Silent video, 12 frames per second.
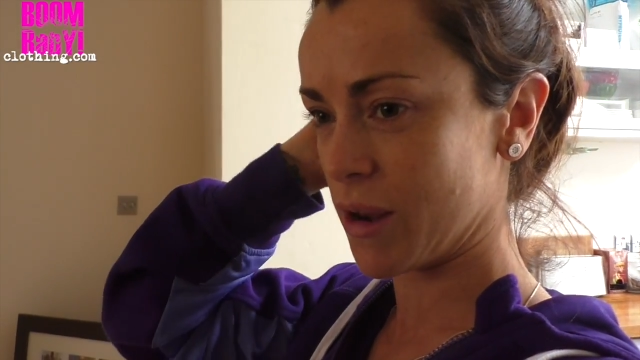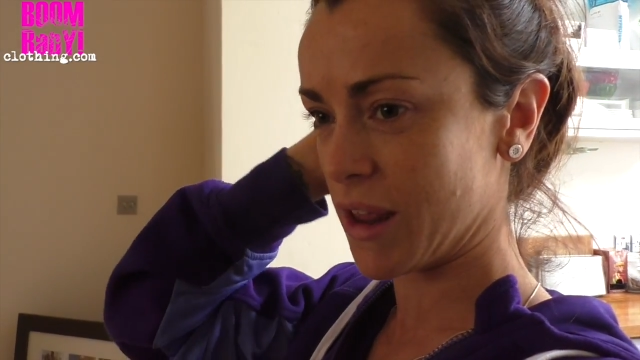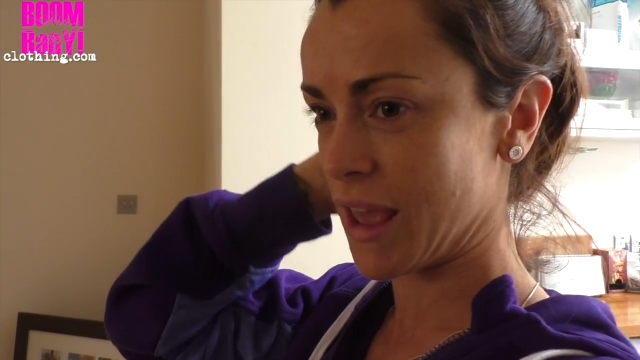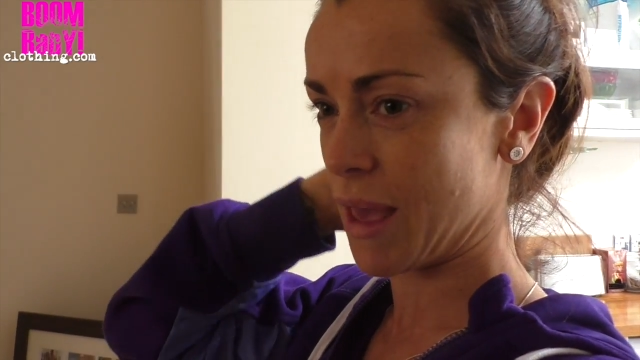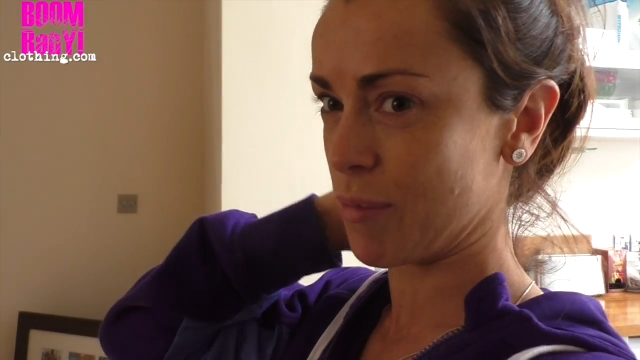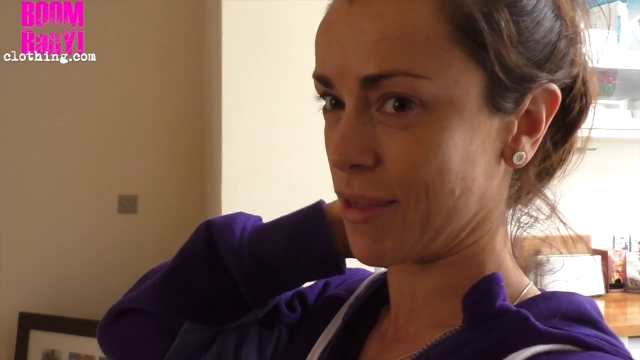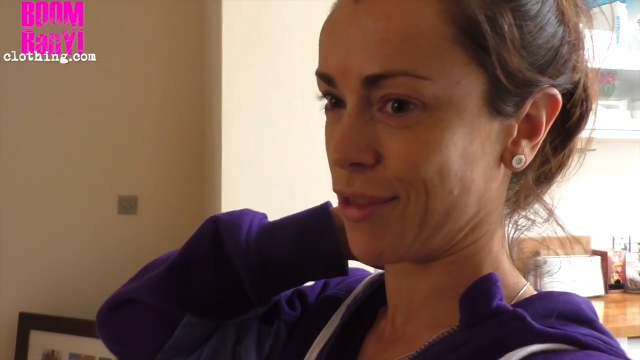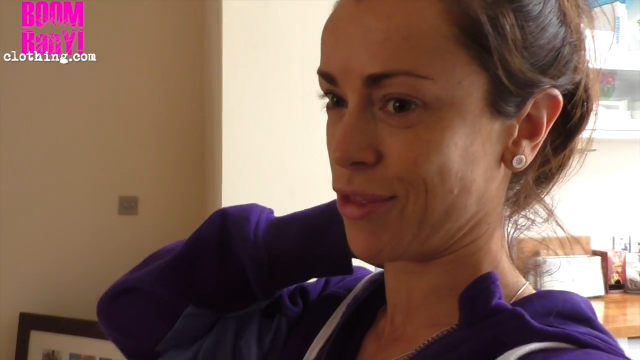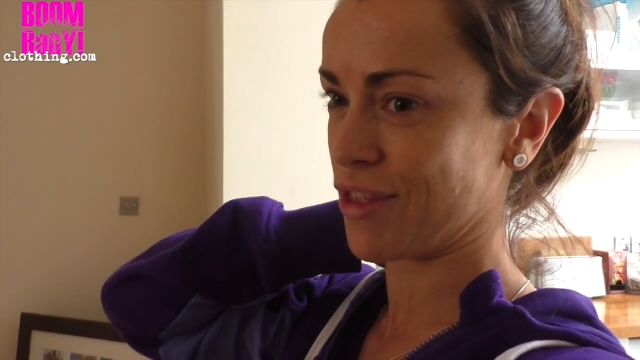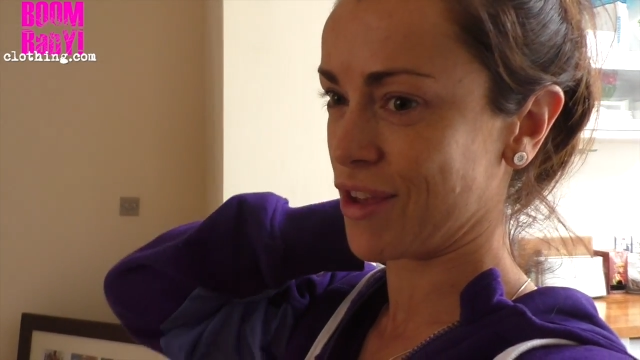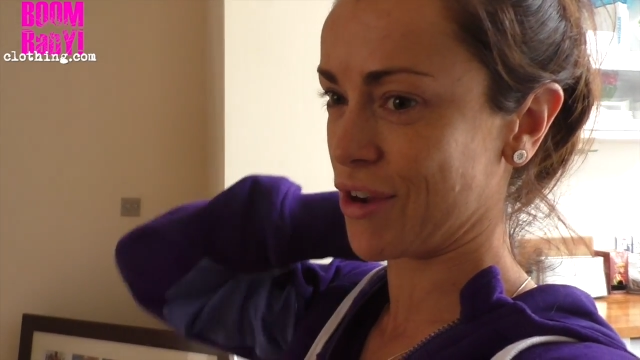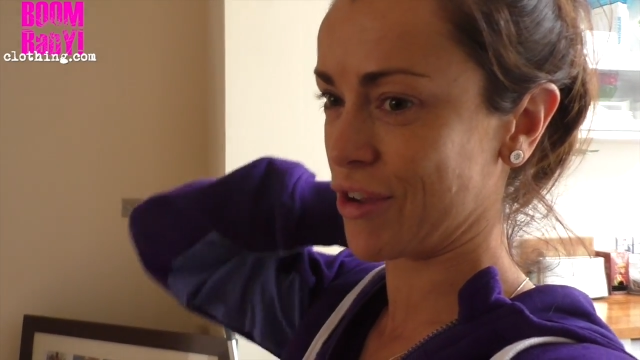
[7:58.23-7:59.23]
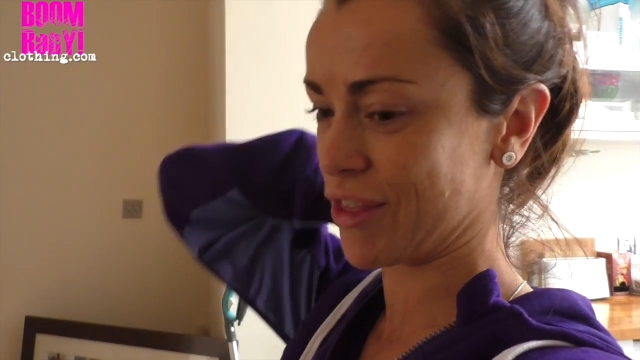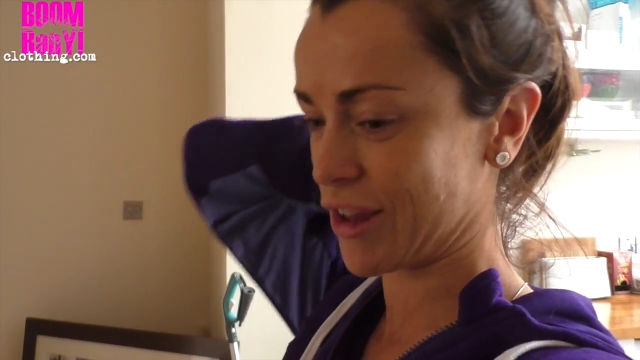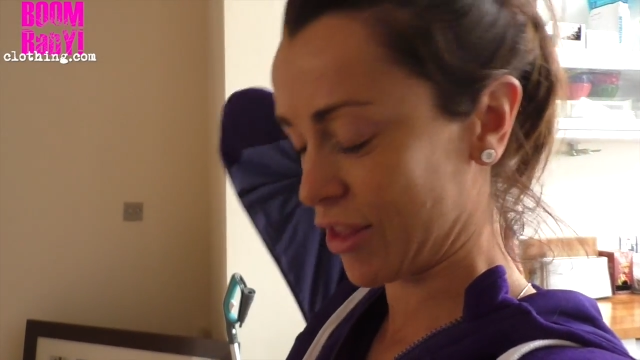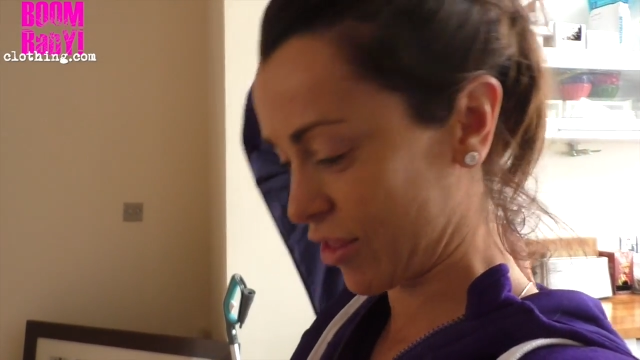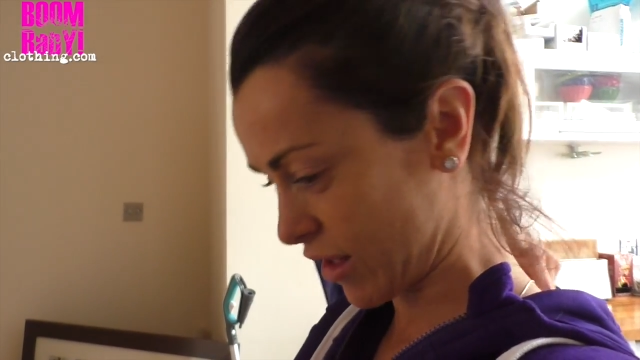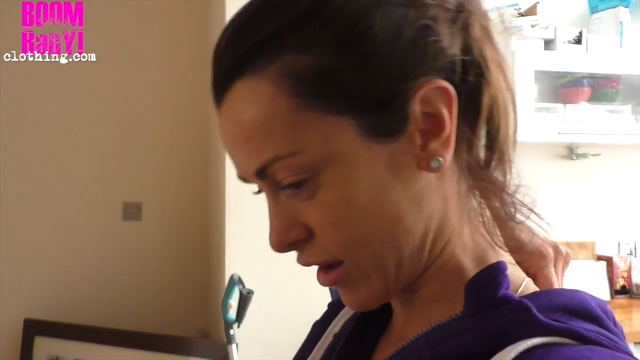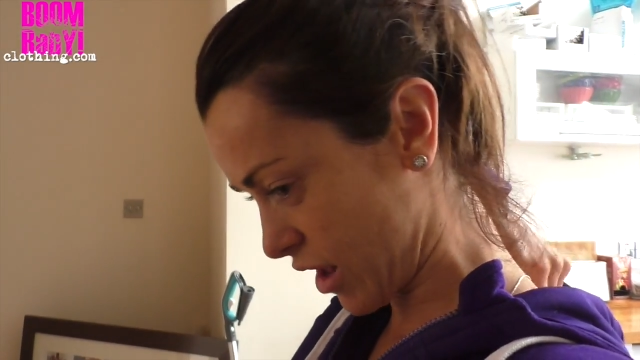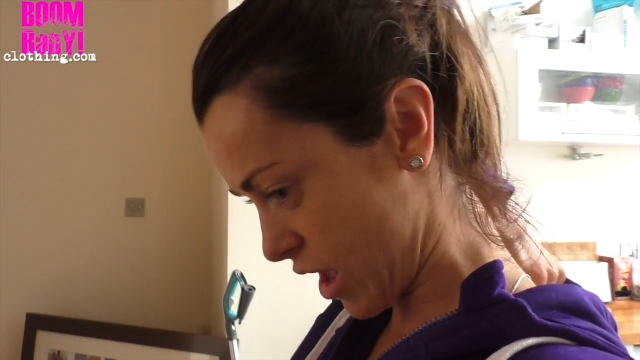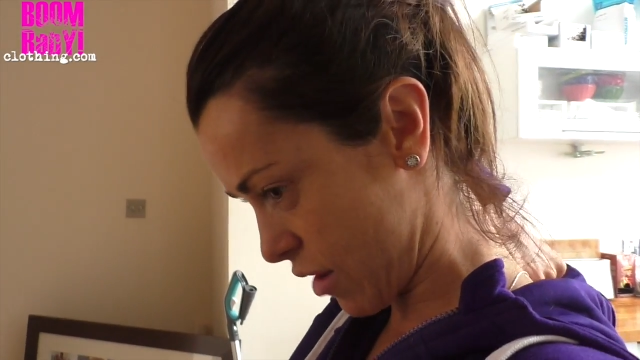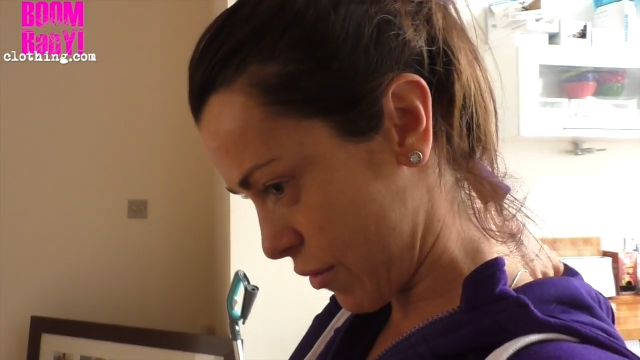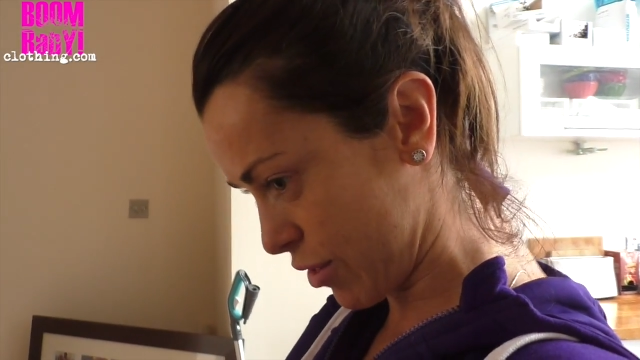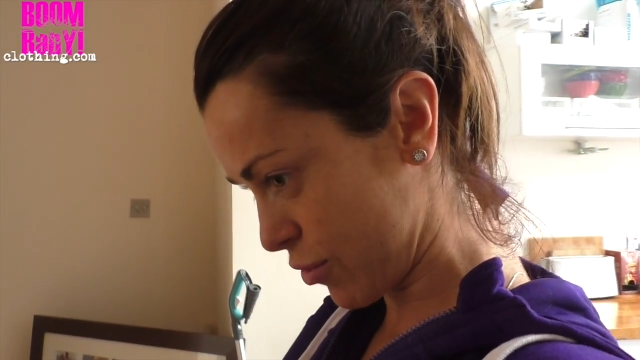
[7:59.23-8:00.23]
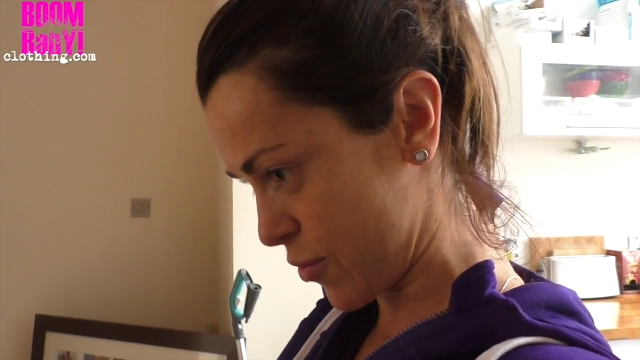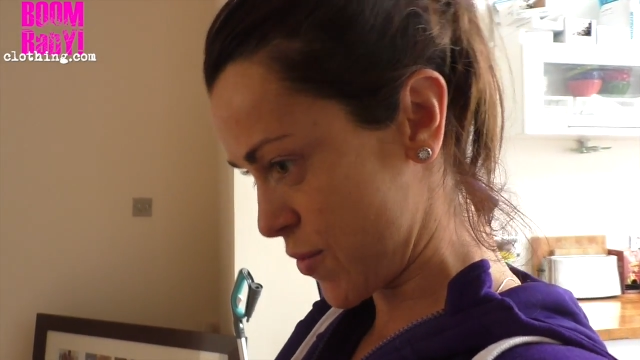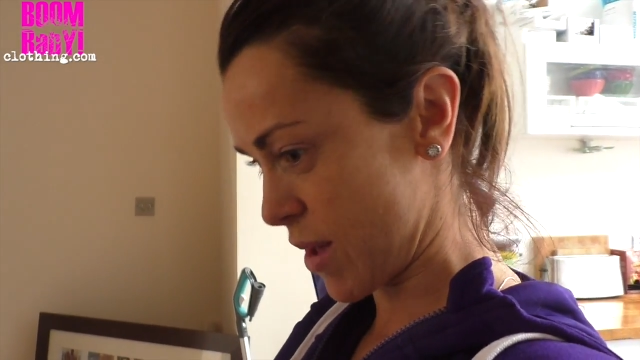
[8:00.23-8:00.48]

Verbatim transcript: and he came downstairs and he said, yeah, I went to a